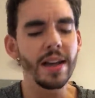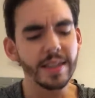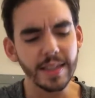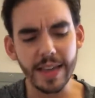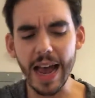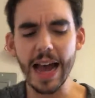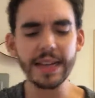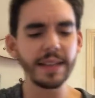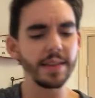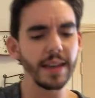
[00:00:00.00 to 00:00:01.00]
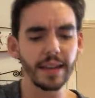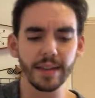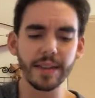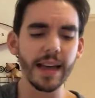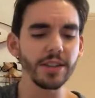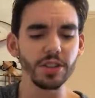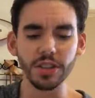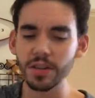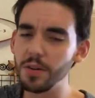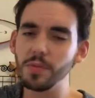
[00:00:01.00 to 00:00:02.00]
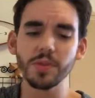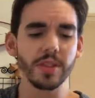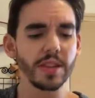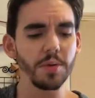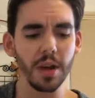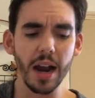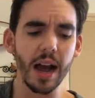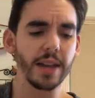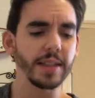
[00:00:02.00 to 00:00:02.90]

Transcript: sad to think that she don't see what I